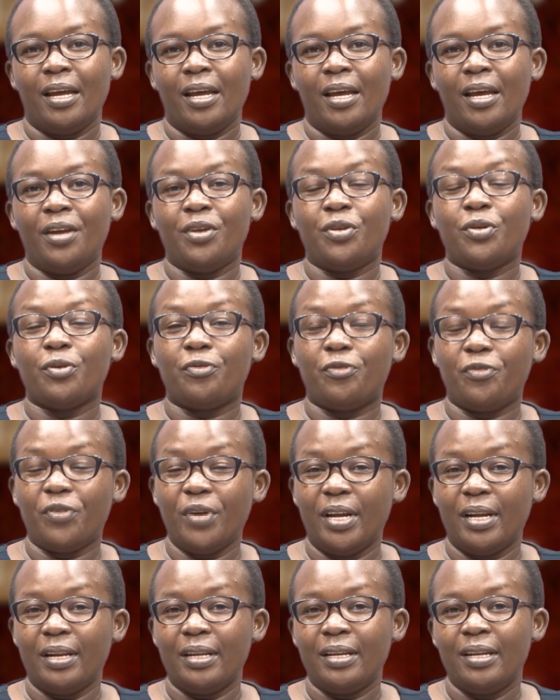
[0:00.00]
and you
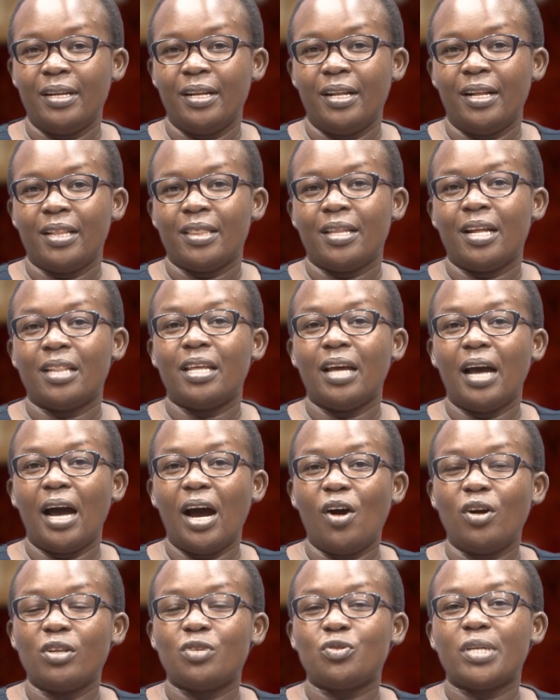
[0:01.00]
feel that the
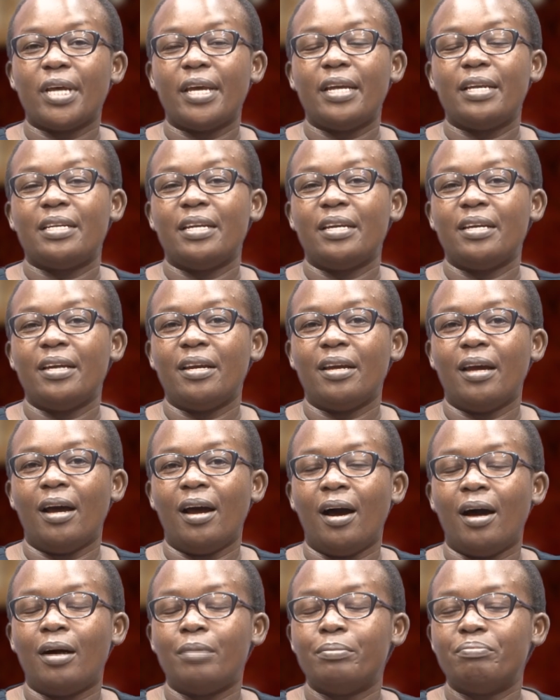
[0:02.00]
outside
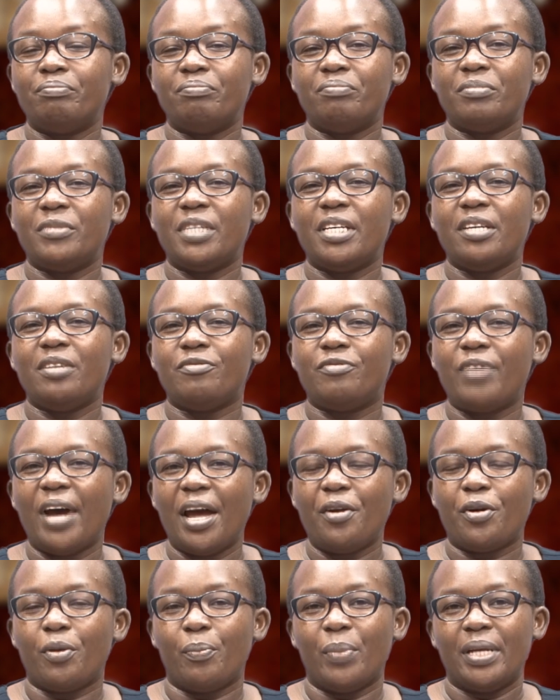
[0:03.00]

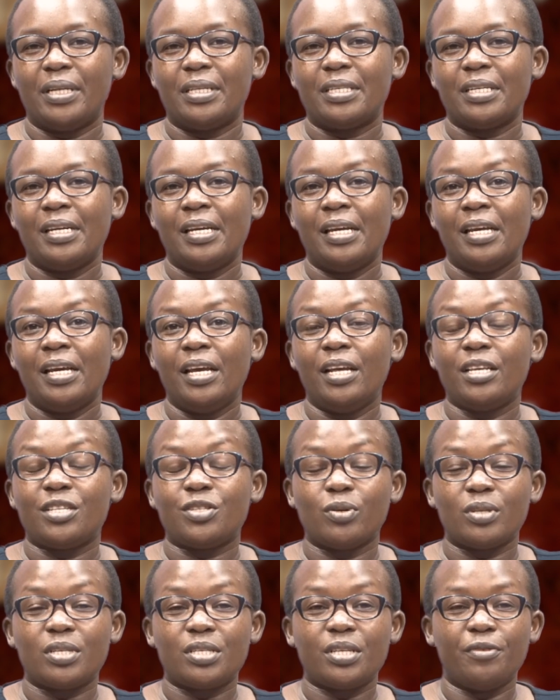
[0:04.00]
environment is
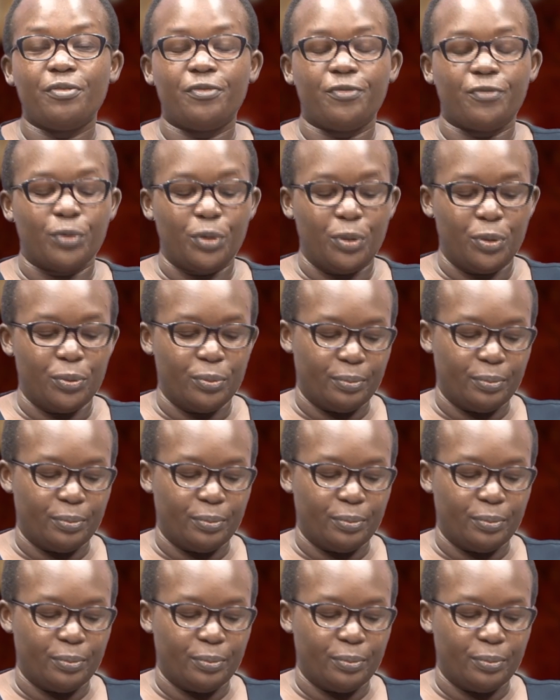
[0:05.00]
not safe for you.